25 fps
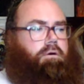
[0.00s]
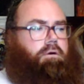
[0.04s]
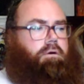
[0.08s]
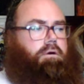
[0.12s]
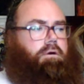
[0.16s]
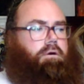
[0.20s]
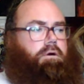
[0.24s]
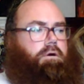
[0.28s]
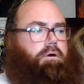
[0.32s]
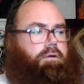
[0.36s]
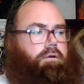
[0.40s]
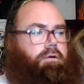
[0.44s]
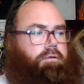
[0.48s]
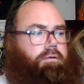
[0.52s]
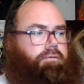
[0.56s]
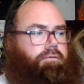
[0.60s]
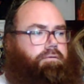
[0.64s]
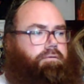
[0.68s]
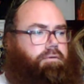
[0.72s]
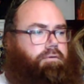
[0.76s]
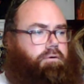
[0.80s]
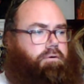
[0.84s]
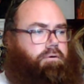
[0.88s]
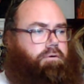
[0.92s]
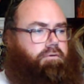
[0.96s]
see how
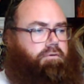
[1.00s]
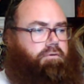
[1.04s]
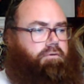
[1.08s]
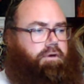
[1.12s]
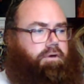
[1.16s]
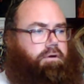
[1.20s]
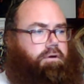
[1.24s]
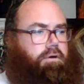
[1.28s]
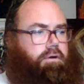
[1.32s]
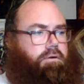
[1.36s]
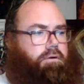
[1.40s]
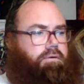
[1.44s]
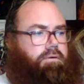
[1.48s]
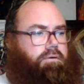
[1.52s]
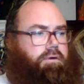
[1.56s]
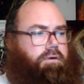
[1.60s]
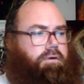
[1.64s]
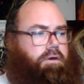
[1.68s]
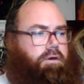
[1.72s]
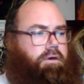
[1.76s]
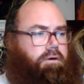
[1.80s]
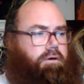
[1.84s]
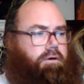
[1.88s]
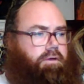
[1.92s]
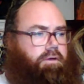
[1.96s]
that helps.
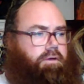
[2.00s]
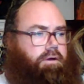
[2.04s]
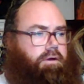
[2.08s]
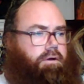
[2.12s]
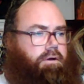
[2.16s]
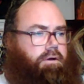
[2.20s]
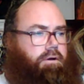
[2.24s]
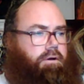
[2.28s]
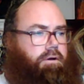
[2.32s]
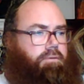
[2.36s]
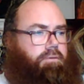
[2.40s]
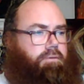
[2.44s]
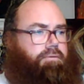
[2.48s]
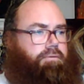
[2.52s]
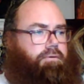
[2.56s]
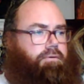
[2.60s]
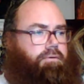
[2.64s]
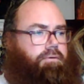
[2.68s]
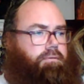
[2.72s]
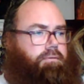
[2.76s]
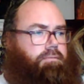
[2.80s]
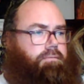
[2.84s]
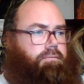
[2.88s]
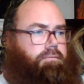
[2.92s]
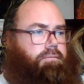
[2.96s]
What
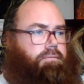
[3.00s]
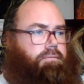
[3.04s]
else?